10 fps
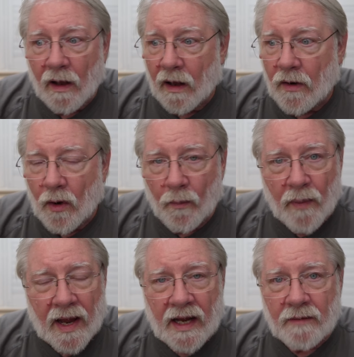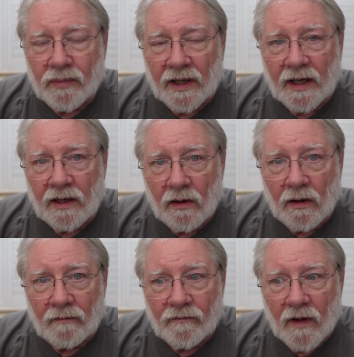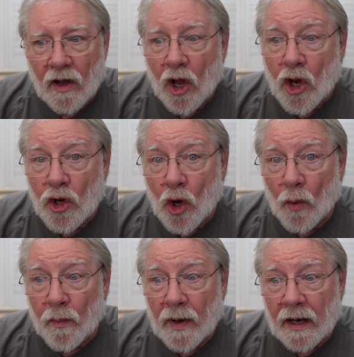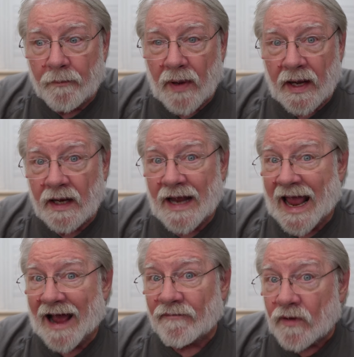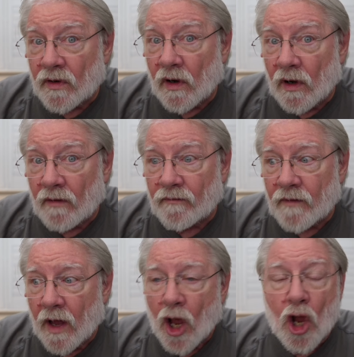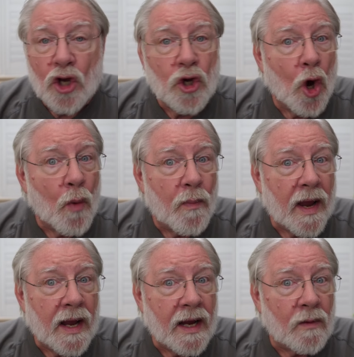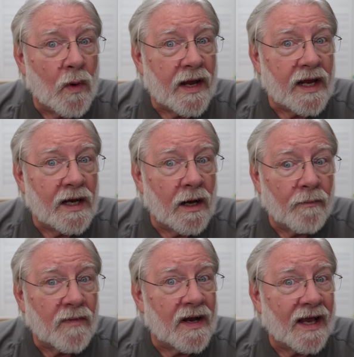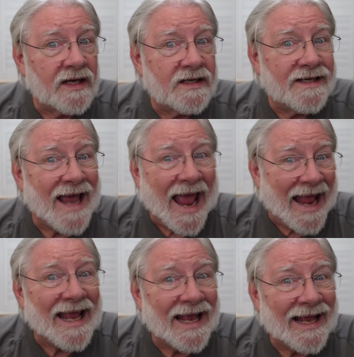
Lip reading: No pain playing golf. No pain after golf, no pain waking up the next day.